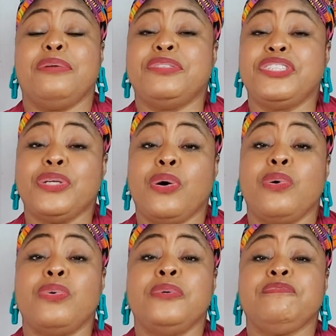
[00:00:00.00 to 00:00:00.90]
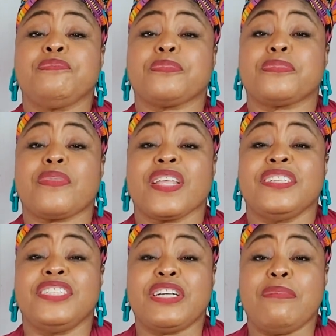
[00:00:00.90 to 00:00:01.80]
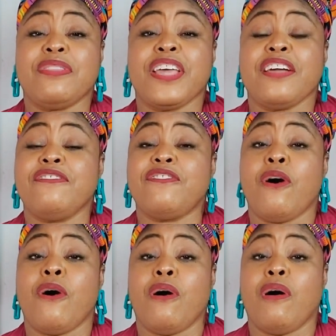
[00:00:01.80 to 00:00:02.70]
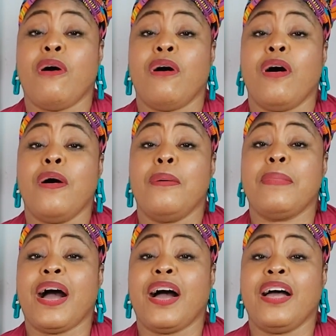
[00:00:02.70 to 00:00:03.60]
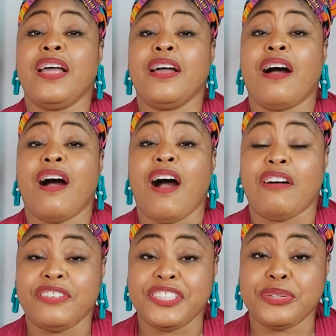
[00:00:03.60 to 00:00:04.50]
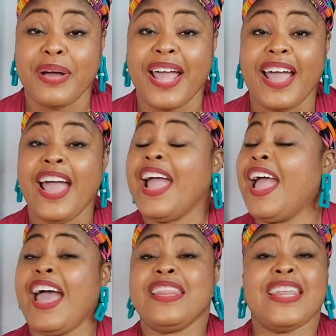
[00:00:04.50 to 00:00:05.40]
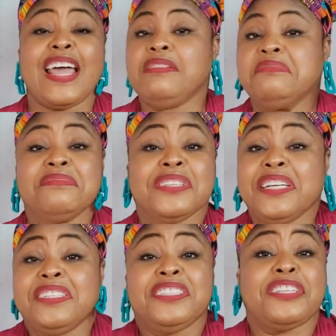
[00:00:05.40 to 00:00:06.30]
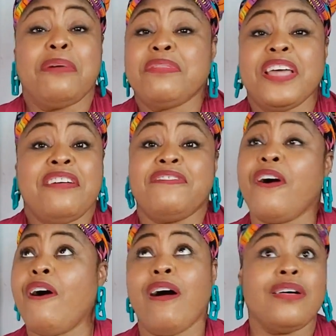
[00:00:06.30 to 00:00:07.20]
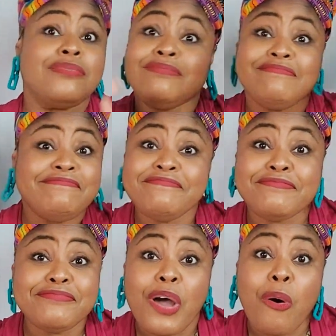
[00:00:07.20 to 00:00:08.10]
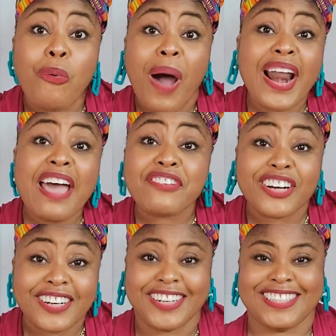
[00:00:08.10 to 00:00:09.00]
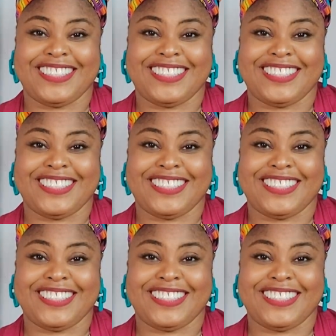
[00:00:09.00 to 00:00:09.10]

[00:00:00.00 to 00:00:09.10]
sew something for my office wear and then something for whatever.